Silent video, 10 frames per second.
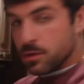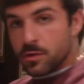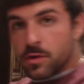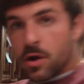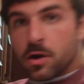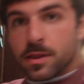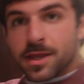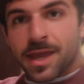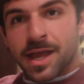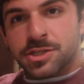little new garlic
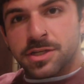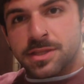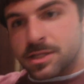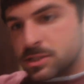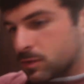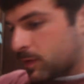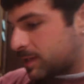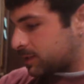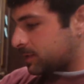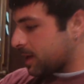gadget that squeezes